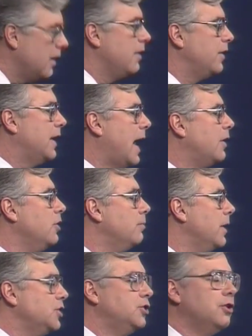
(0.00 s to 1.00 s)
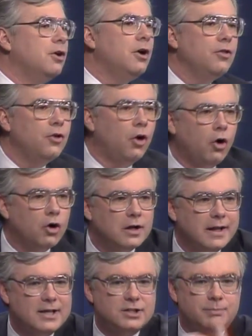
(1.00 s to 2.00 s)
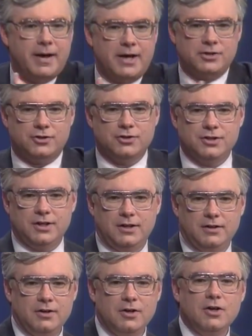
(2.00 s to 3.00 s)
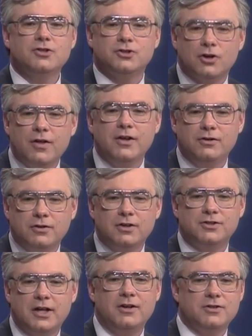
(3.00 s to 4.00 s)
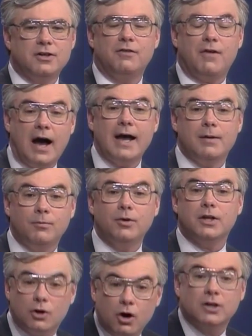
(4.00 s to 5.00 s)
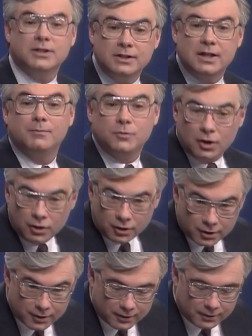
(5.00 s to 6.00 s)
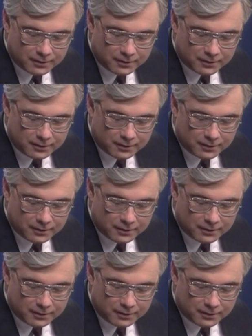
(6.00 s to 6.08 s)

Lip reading: Then how do you make sure the whole class masters it? So that you could say to yourself, I am really causing them to learn.